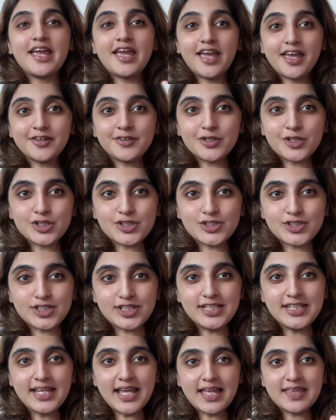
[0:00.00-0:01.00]

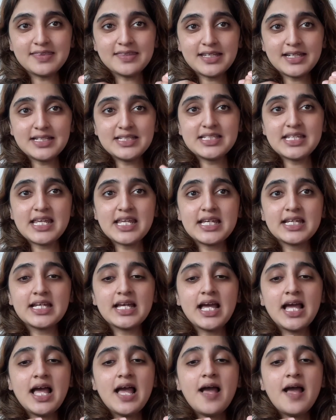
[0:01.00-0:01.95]
energy, and they take